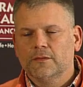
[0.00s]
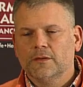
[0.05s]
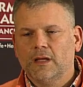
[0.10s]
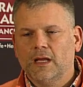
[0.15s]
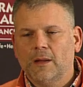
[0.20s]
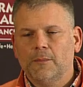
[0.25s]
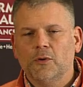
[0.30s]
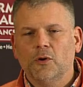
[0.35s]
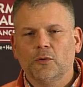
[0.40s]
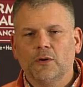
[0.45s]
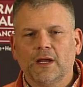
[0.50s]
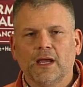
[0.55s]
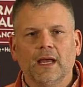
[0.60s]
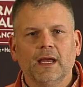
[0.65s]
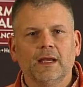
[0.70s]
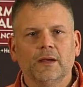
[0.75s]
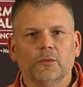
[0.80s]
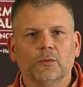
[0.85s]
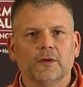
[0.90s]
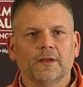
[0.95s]
I'm
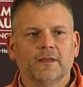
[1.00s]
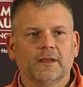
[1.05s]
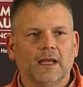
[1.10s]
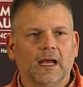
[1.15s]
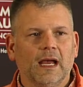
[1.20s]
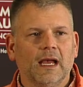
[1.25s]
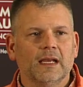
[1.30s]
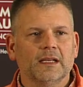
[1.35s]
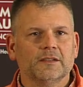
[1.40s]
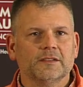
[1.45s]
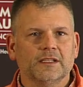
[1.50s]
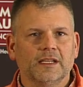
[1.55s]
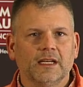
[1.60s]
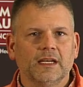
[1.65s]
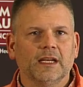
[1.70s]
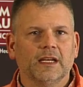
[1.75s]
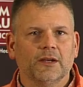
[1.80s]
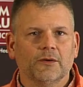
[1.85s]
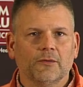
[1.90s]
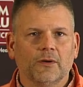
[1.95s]
okay with guys
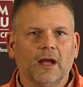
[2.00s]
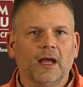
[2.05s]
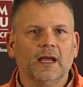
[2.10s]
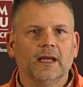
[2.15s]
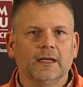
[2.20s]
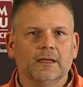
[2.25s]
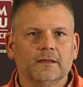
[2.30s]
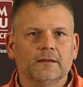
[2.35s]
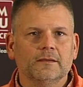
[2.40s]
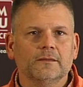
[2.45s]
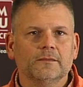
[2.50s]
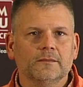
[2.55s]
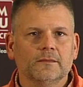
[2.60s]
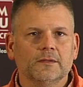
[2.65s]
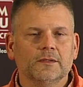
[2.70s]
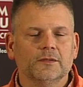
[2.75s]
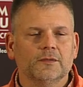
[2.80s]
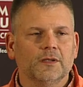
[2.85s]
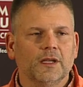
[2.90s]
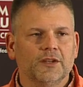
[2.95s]
getting it right
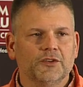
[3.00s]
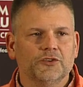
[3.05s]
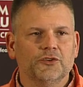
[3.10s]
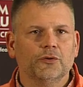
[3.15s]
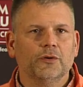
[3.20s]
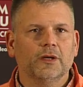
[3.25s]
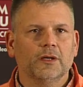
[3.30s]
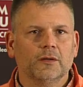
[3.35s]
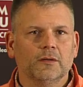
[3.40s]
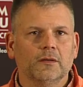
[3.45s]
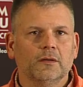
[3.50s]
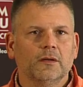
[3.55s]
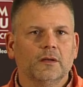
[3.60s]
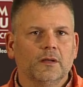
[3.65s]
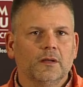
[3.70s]
and doing